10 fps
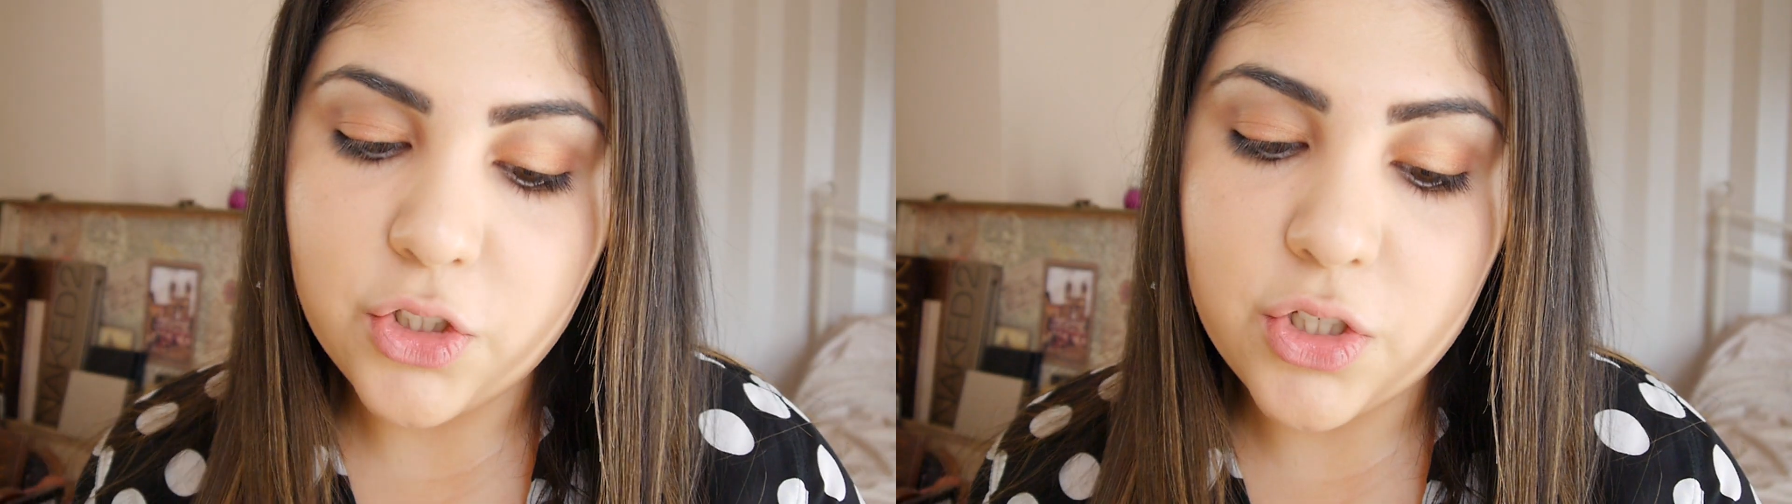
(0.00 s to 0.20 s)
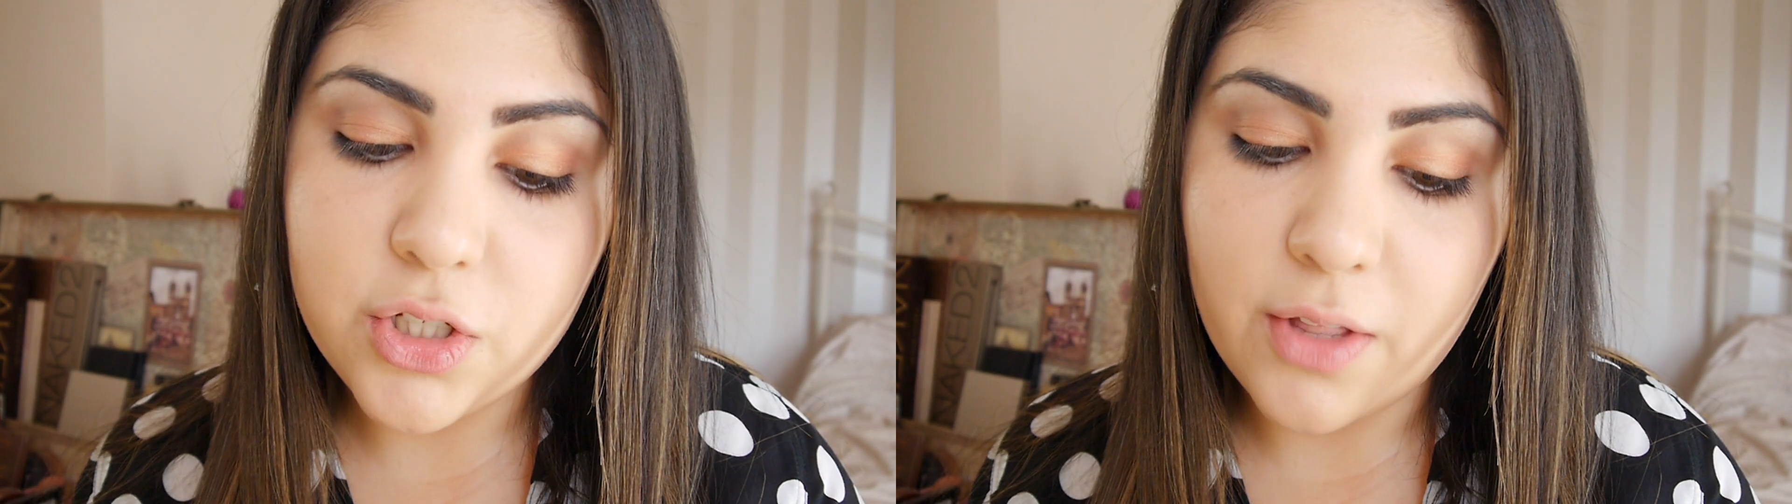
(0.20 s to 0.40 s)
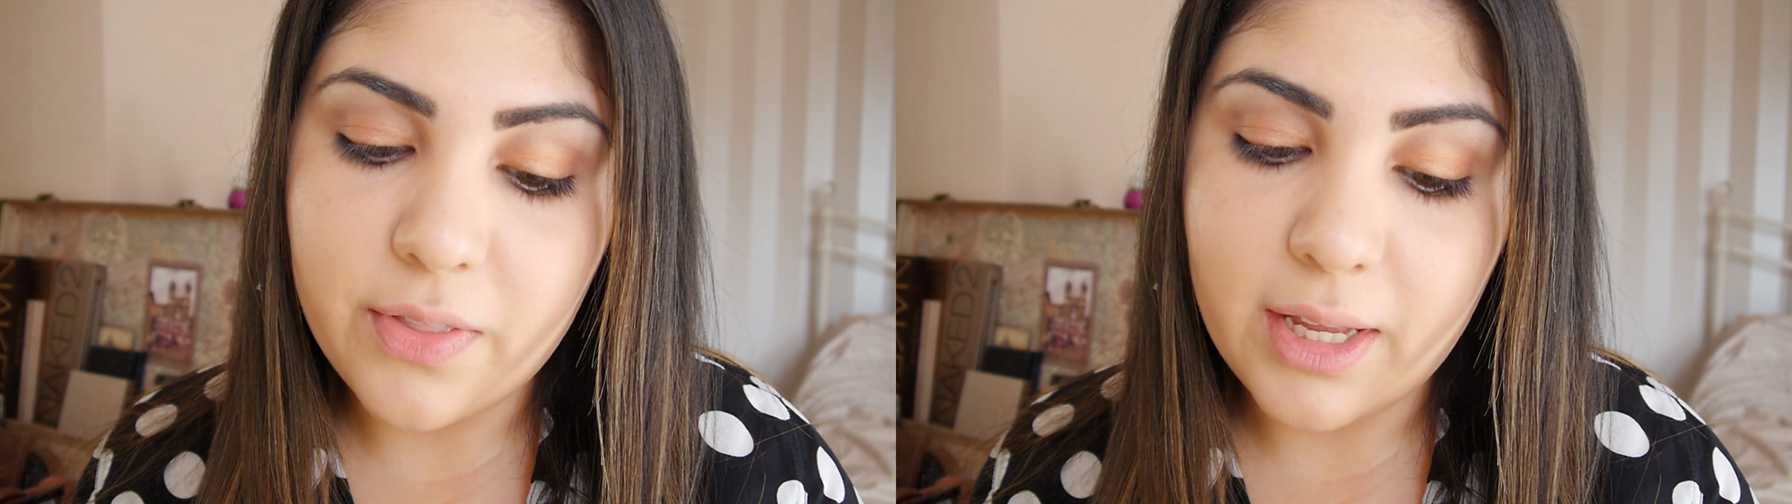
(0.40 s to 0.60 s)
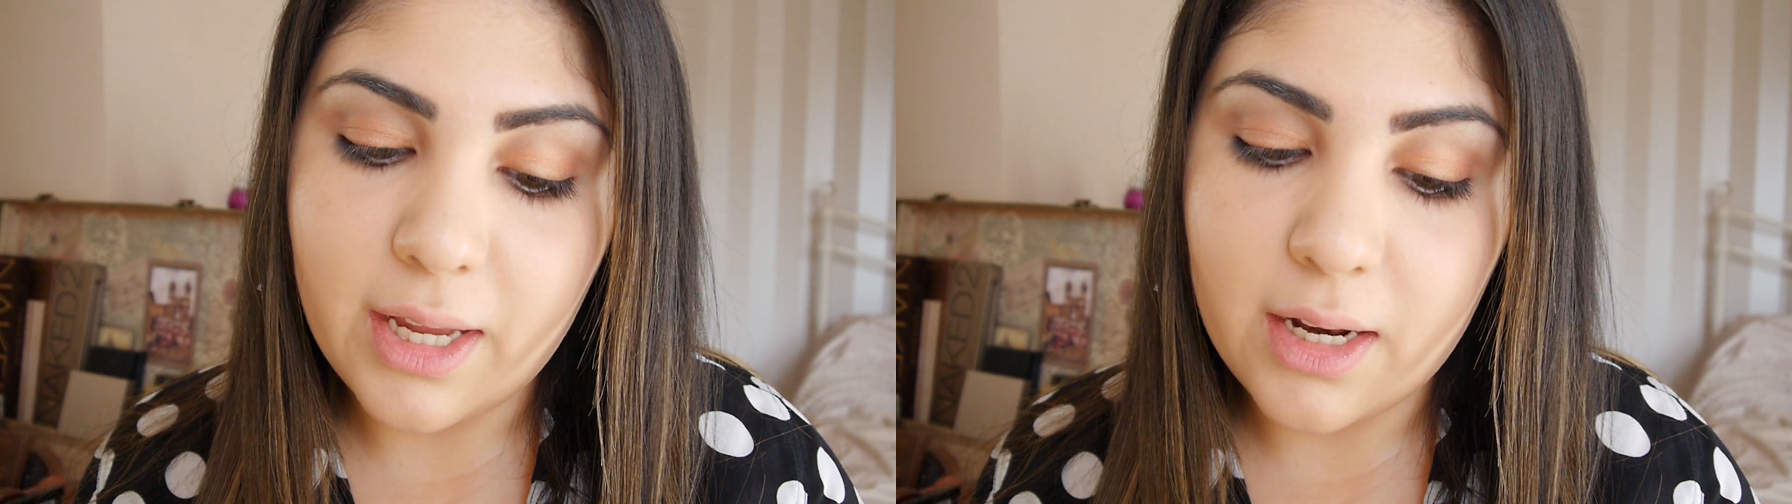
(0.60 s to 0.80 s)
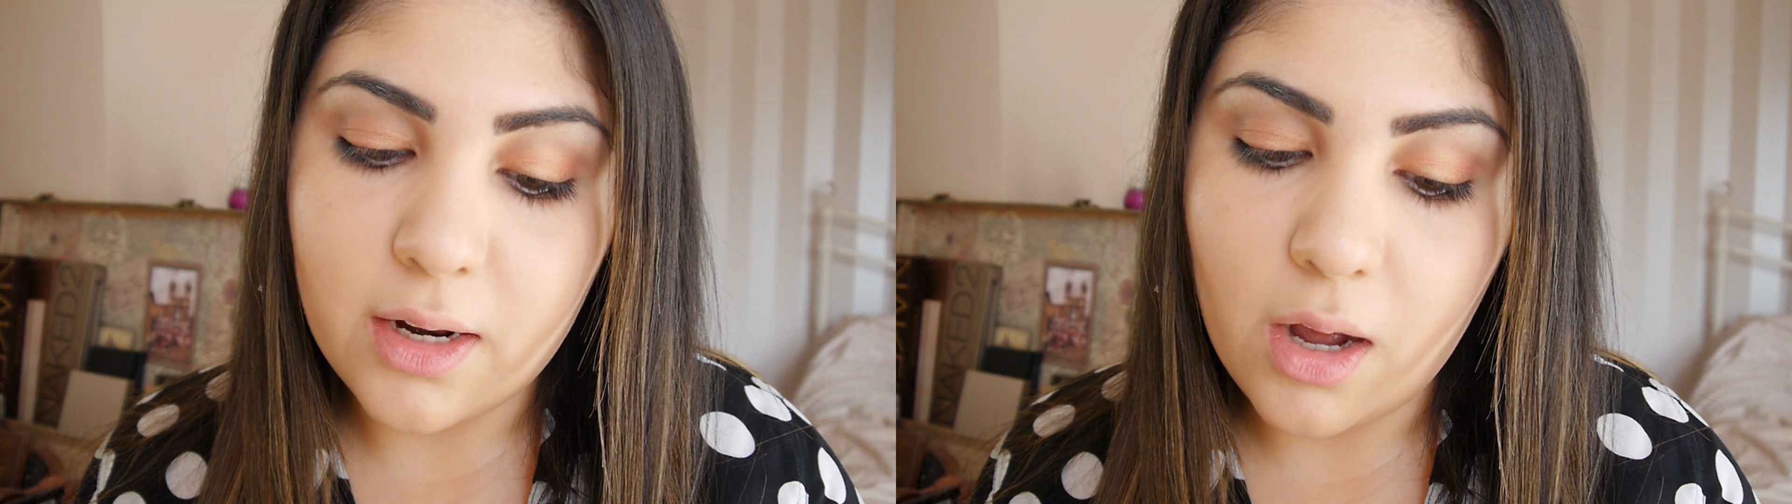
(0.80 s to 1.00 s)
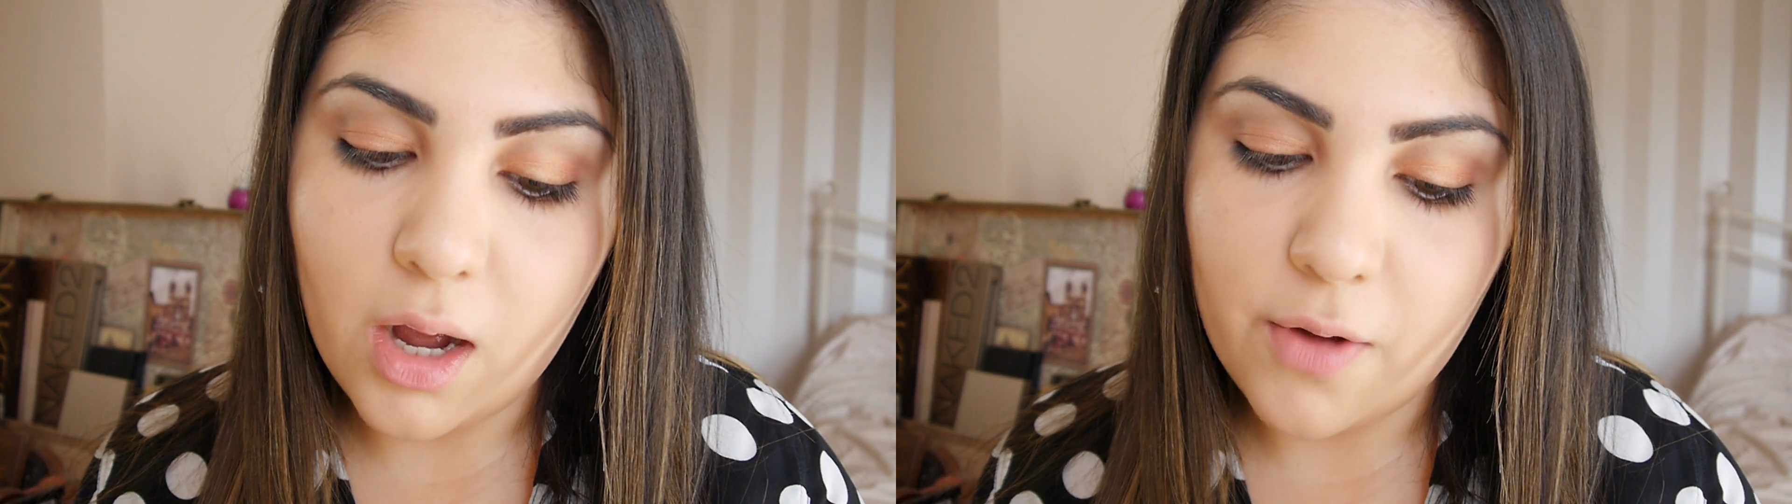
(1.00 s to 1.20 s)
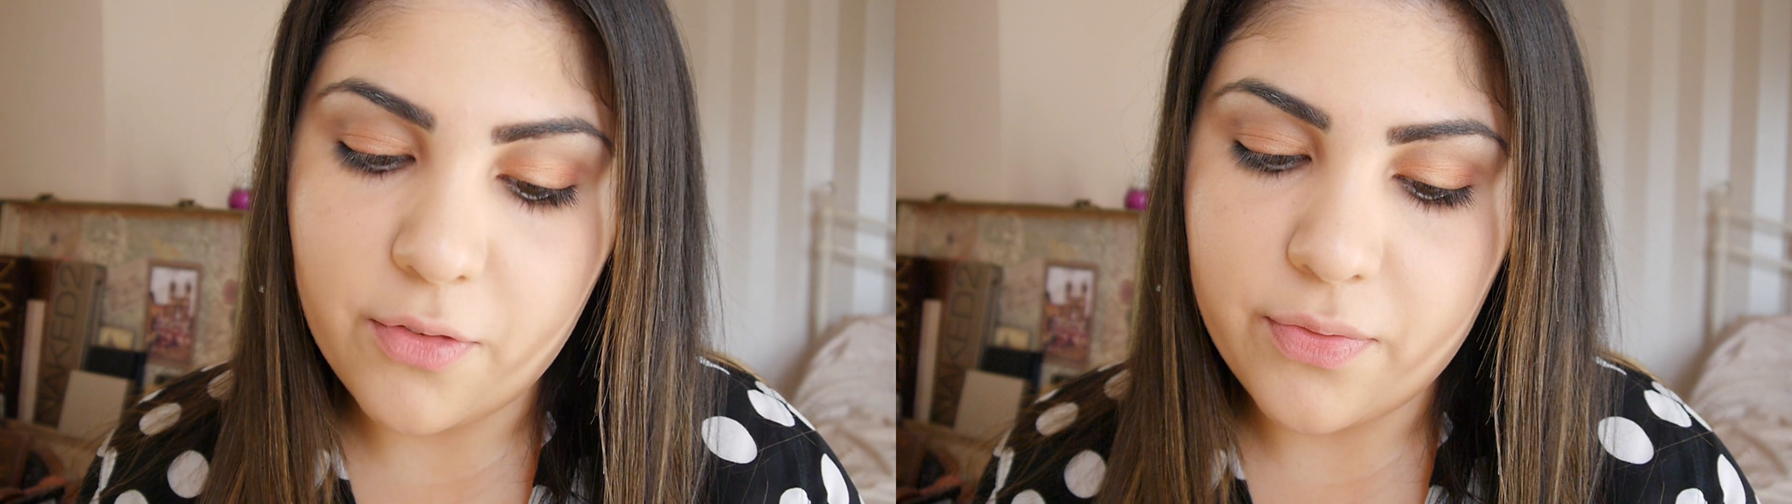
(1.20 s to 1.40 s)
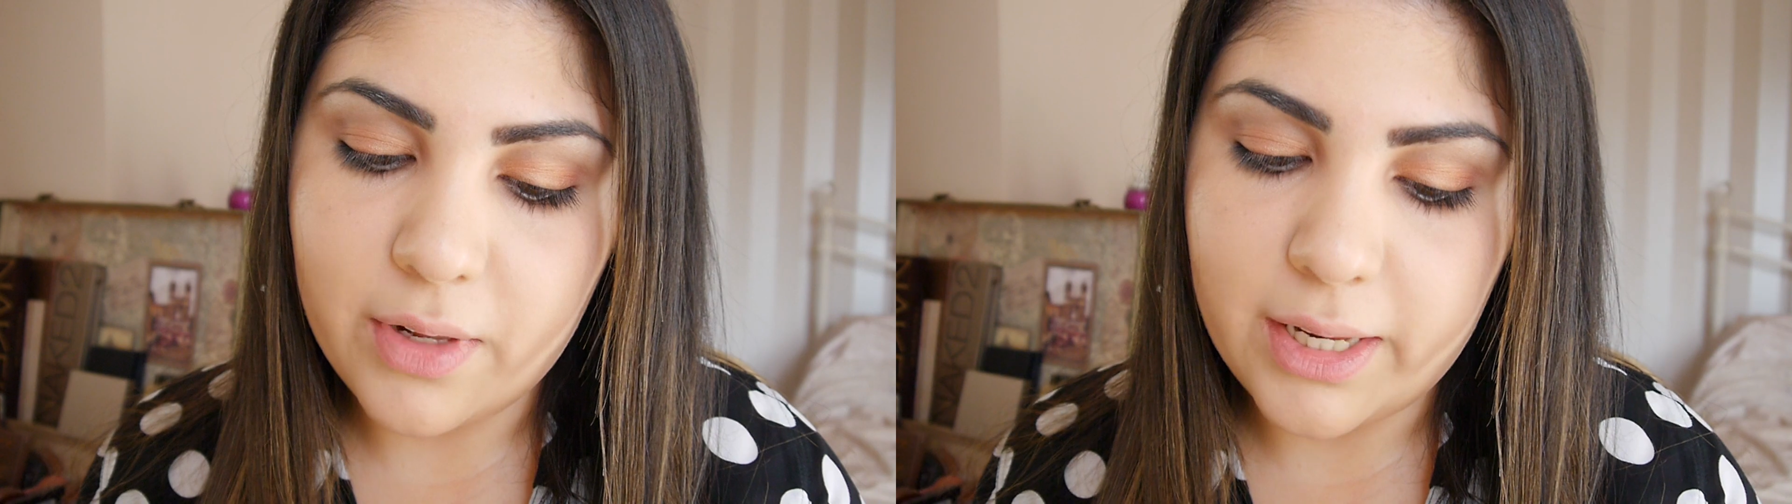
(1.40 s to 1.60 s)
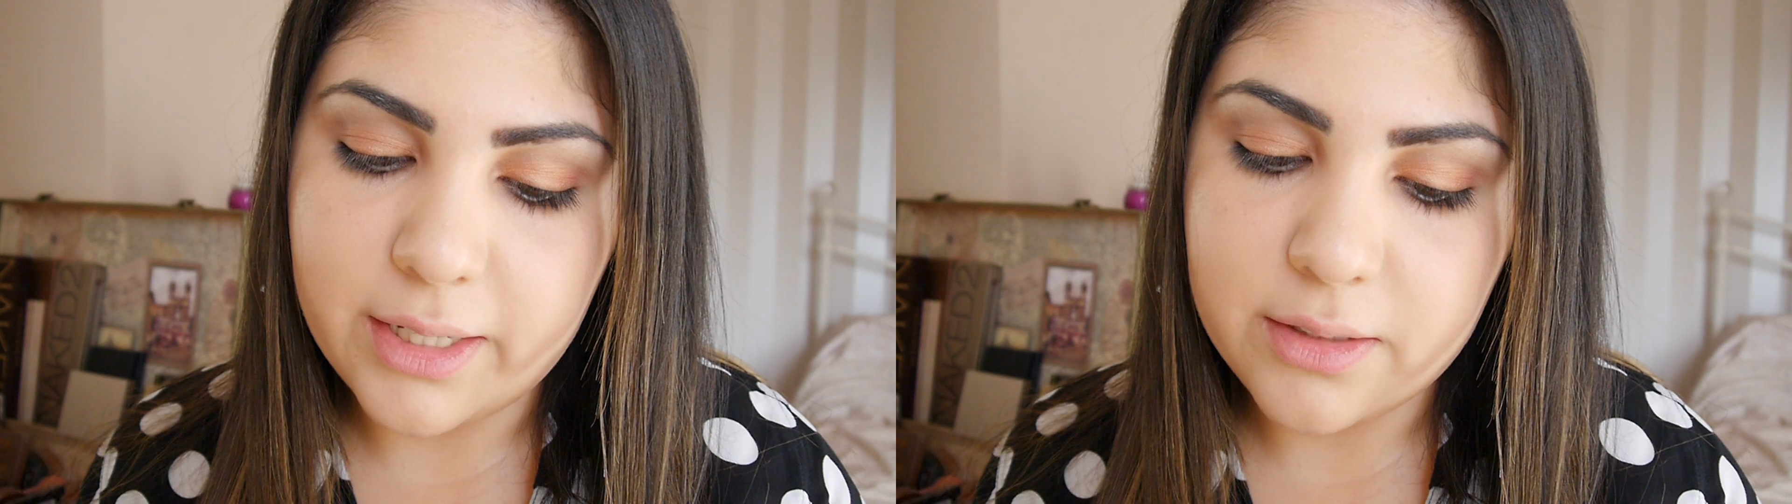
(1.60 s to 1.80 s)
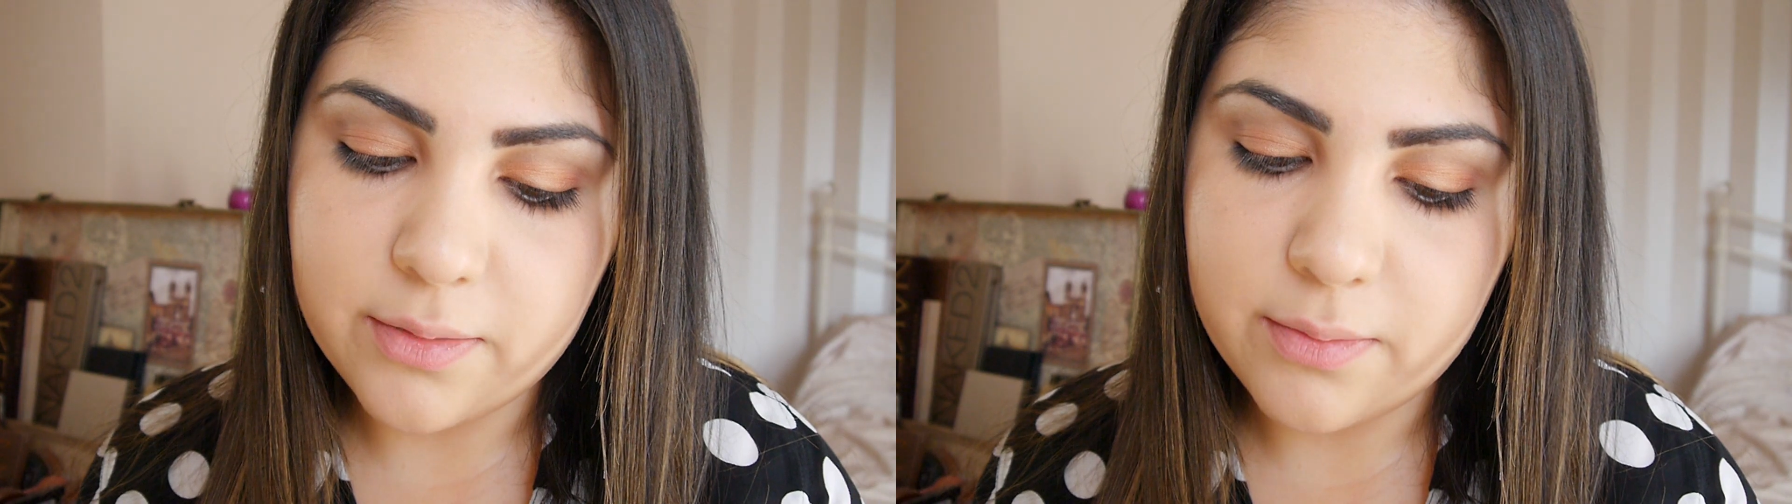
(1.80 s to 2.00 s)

just on the inner half of the lid.